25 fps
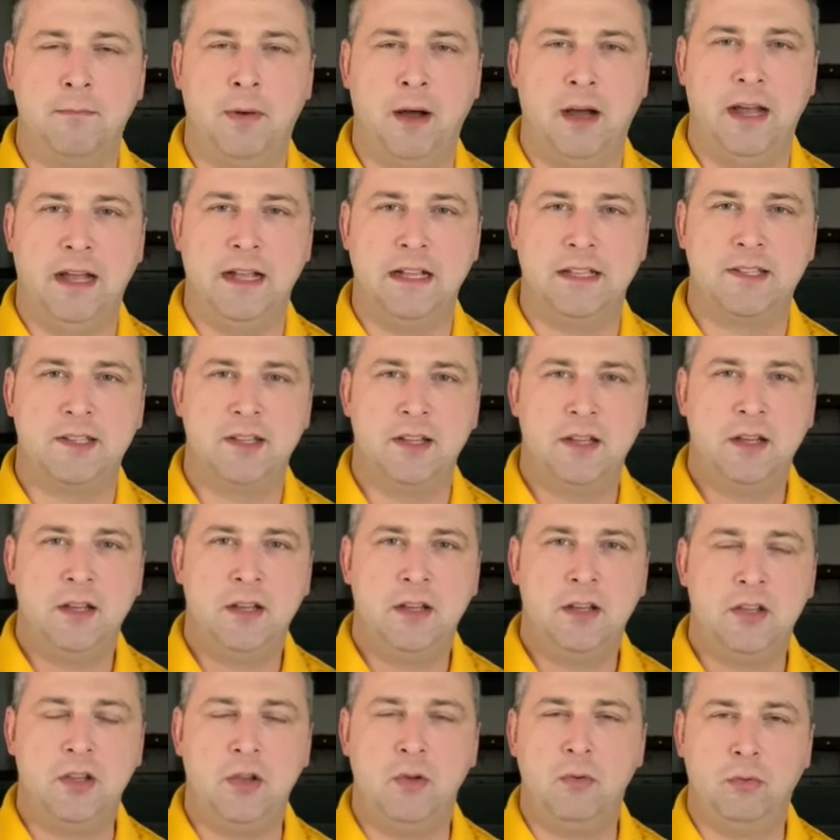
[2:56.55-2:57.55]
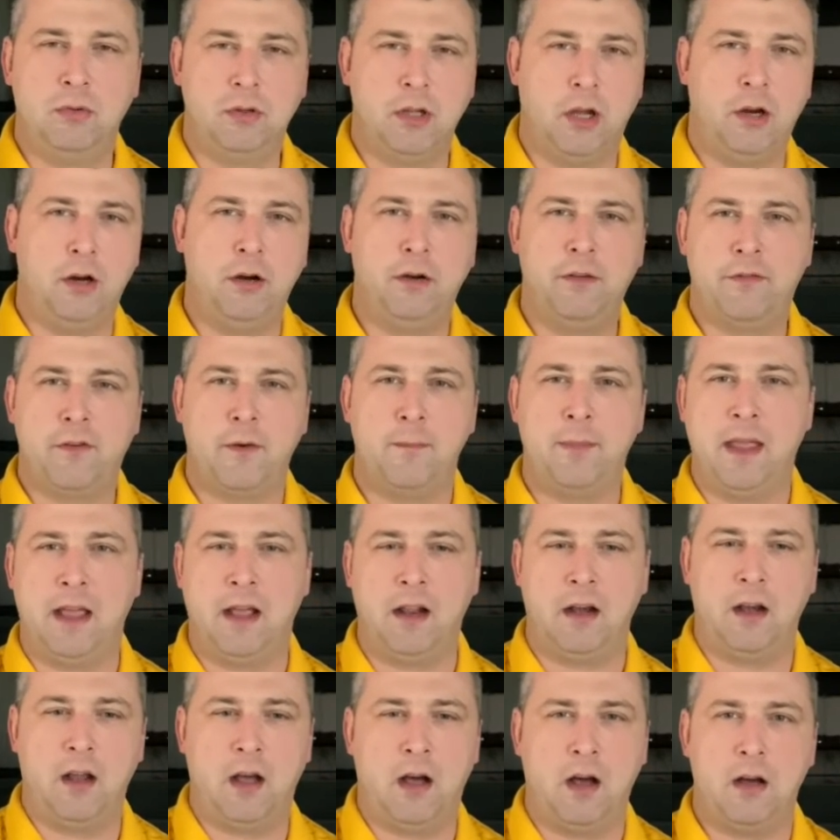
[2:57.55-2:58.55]
But you learn from
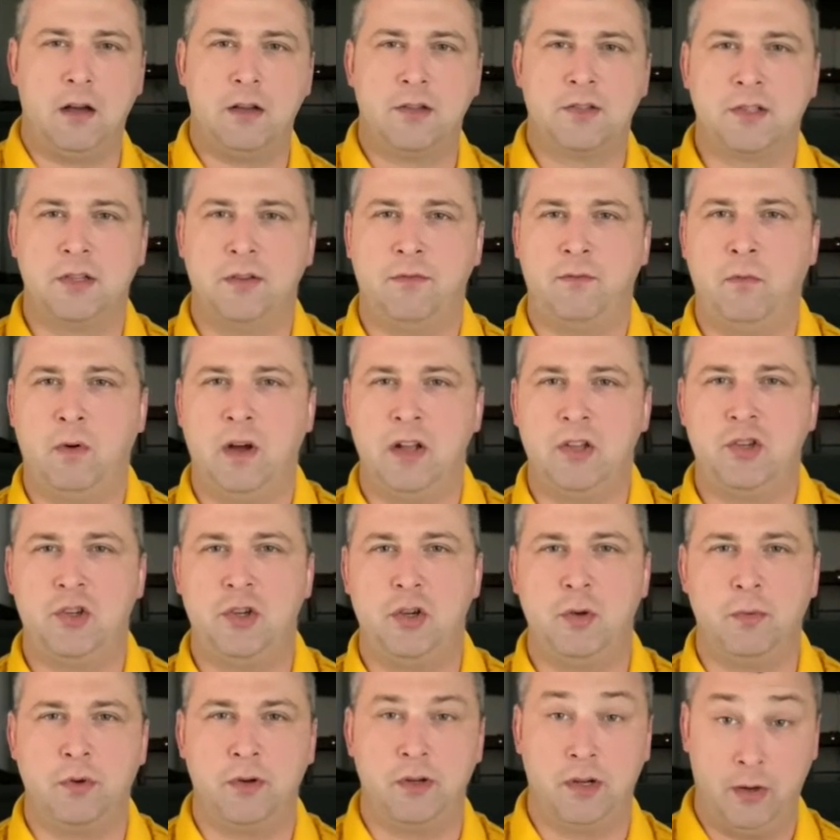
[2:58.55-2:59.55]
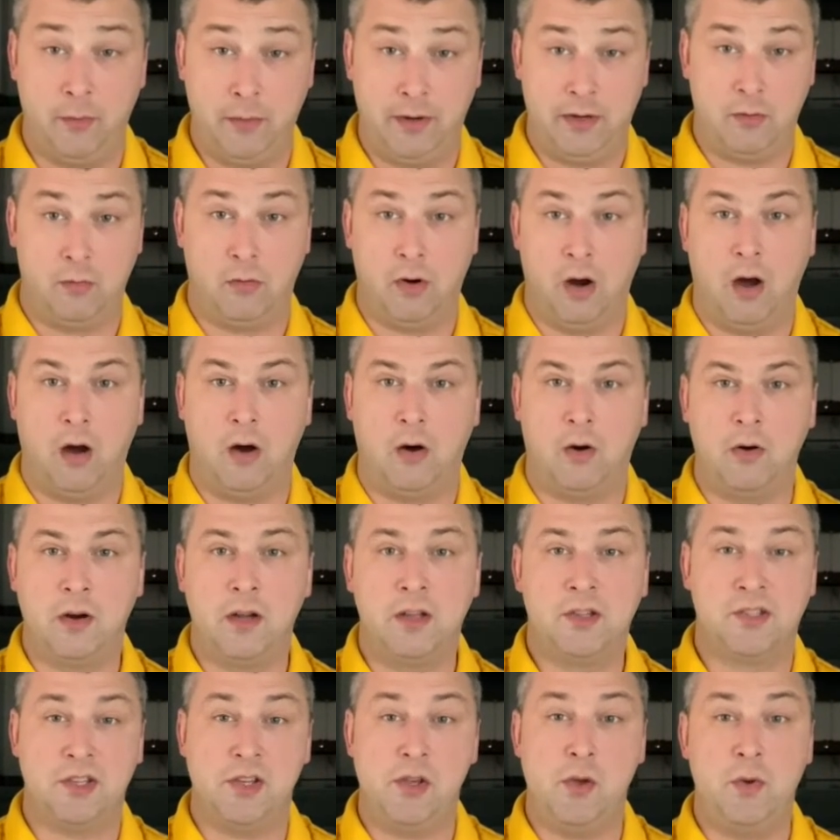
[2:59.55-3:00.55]
that loss of what you were doing wrong,
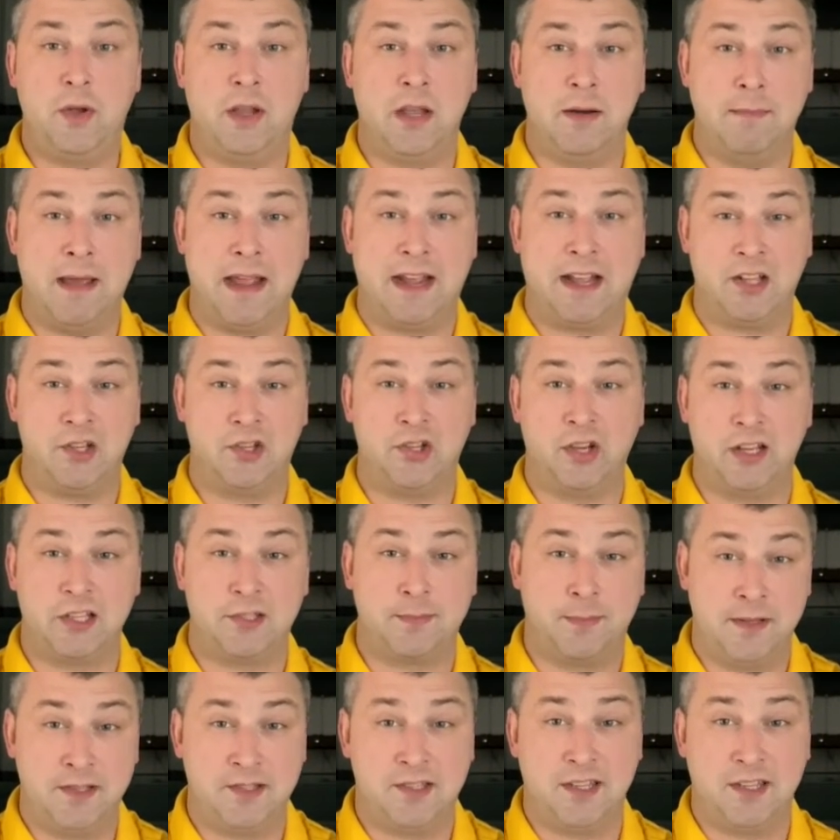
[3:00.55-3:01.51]
so you can make adjustments